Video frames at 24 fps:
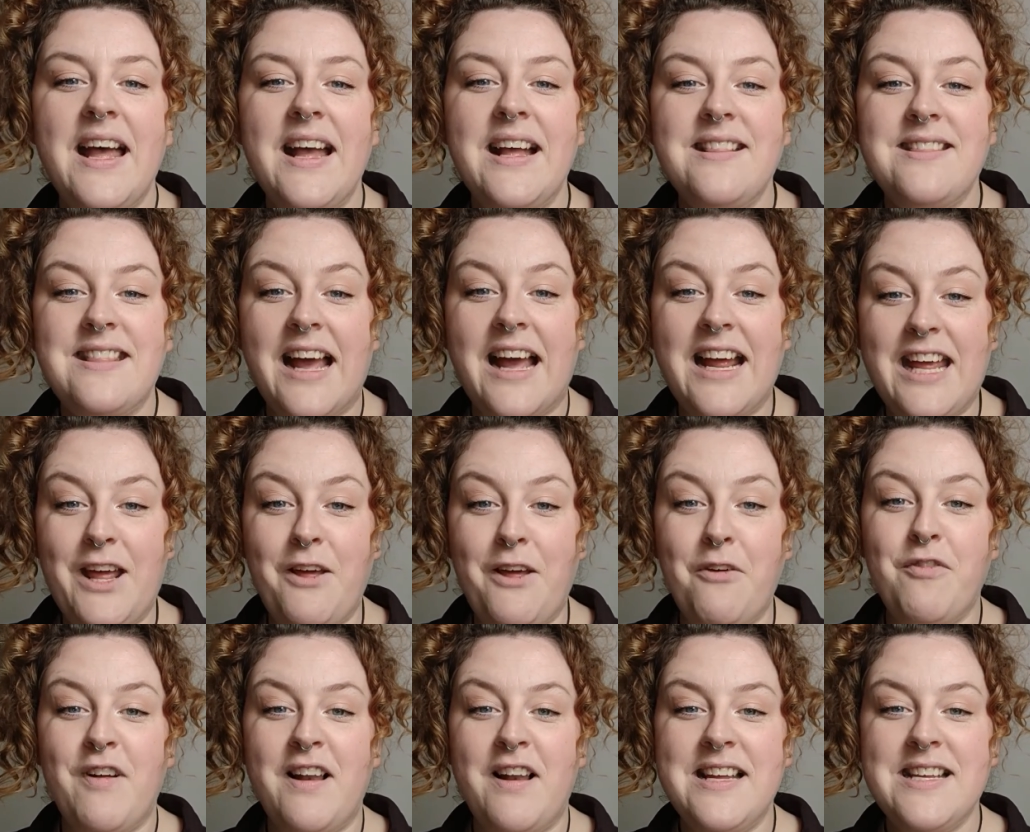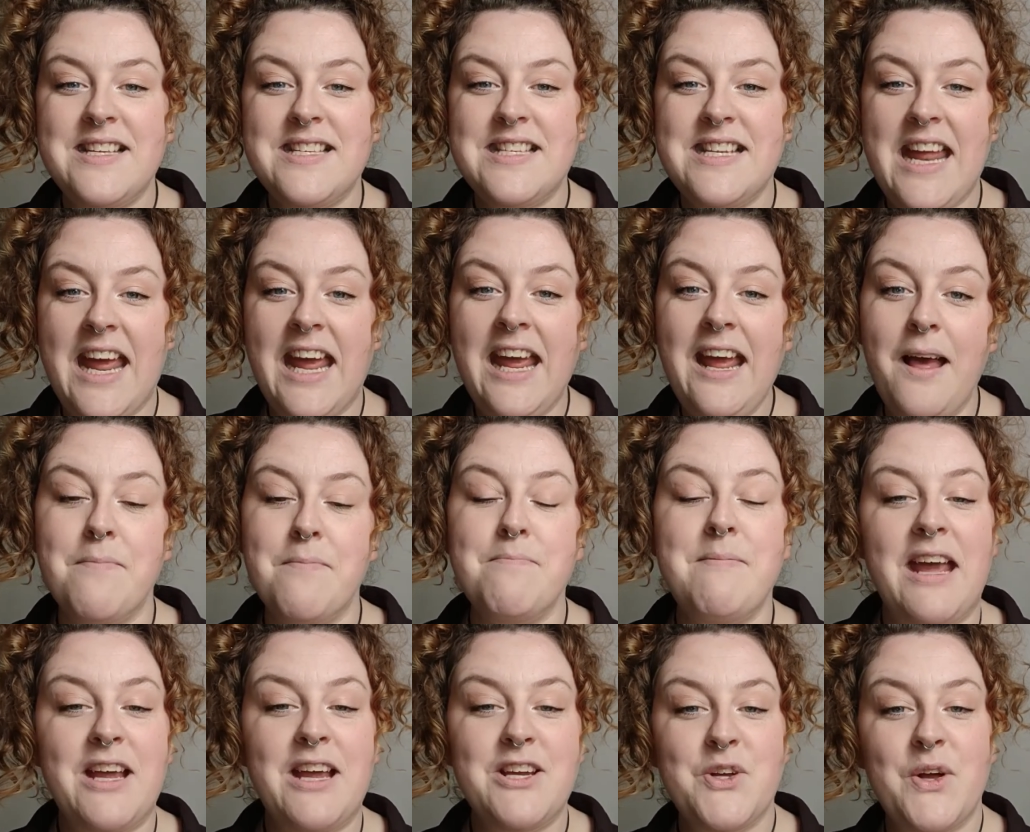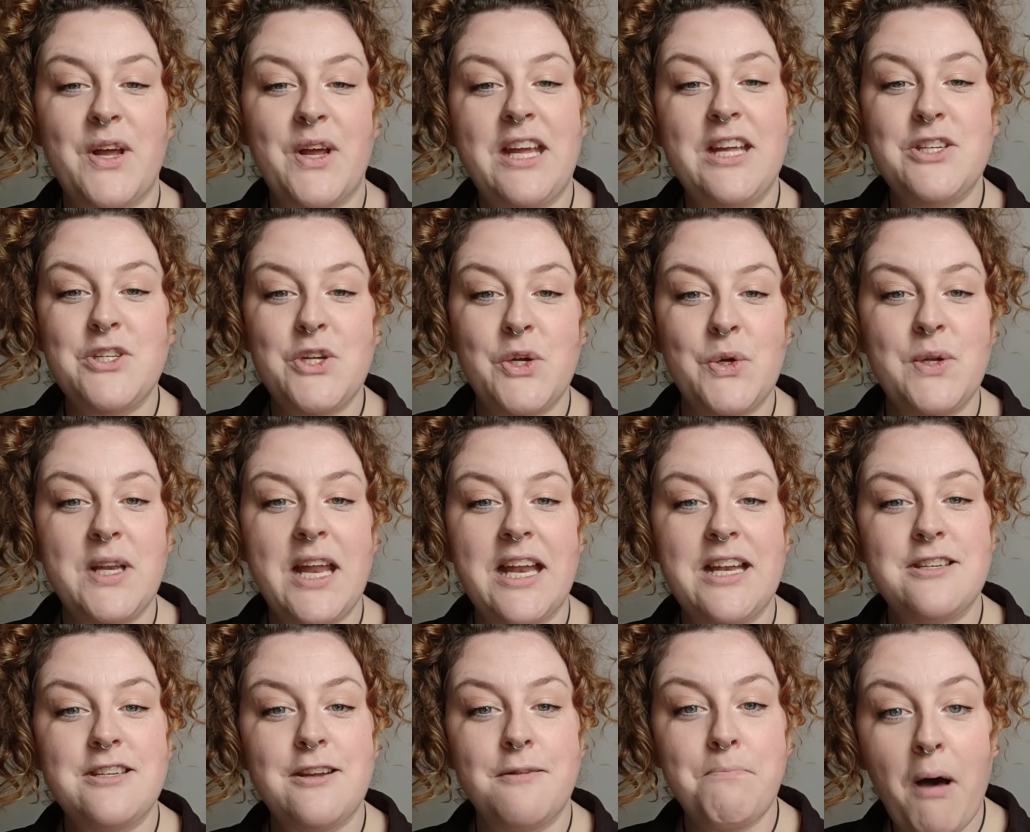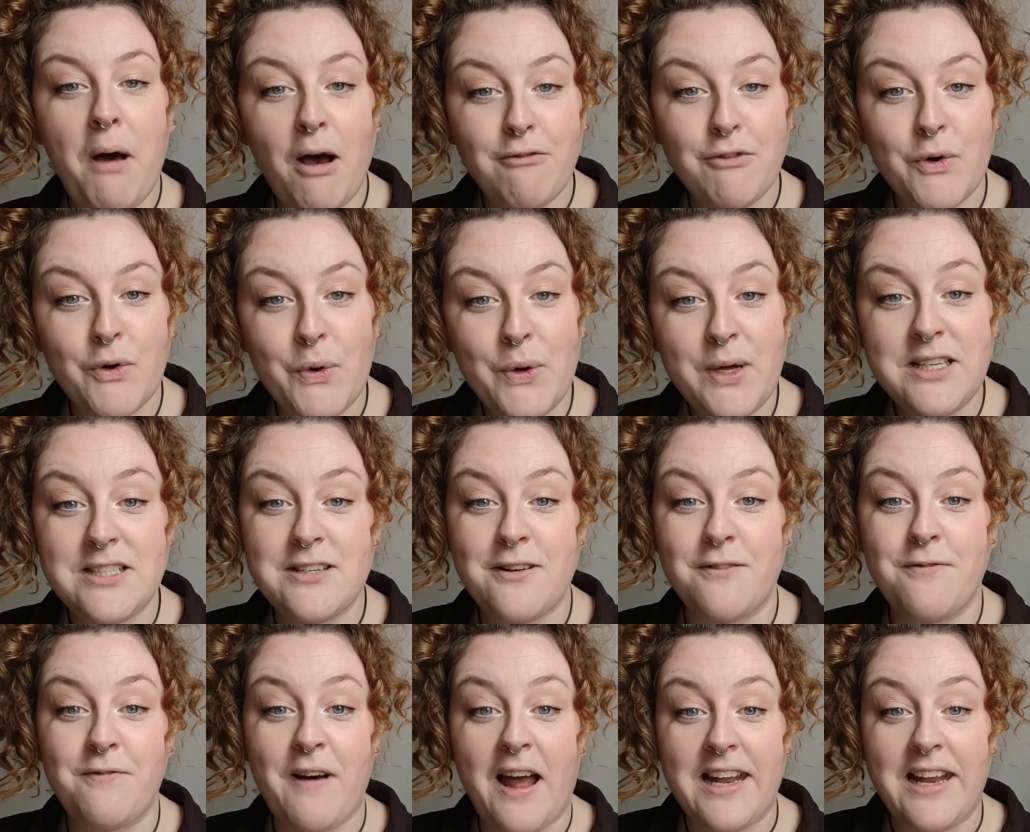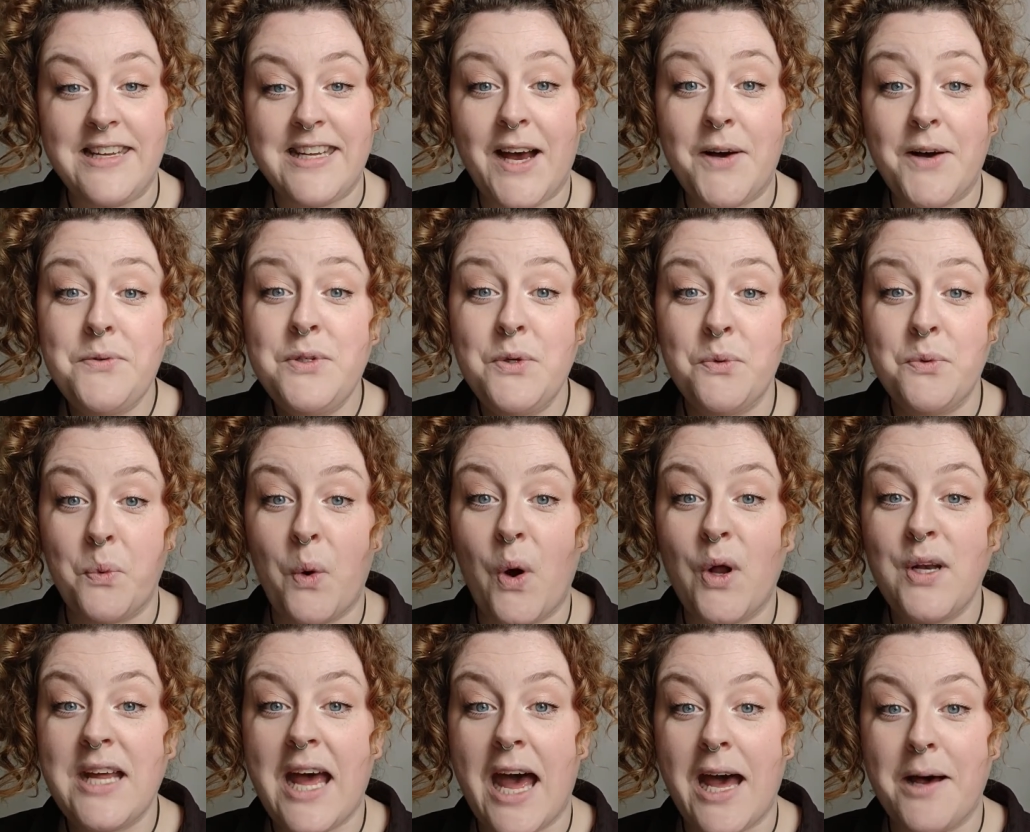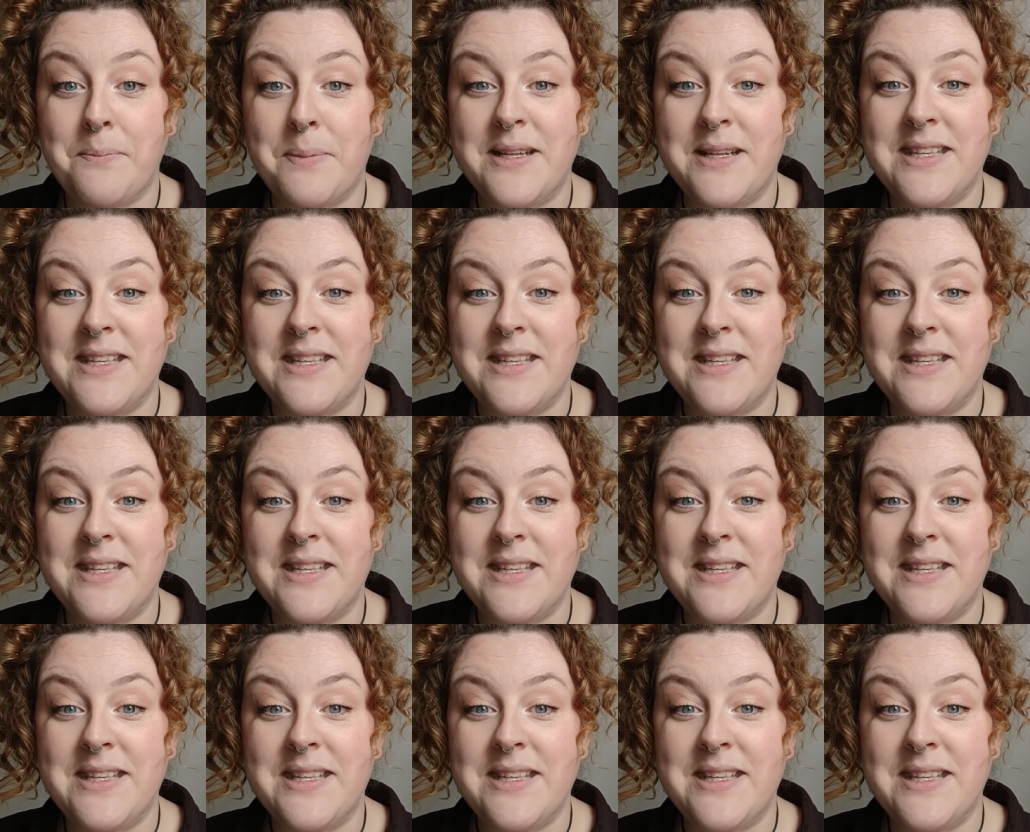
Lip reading: Thank you for listening. Make sure you tune in tomorrow to find out what happens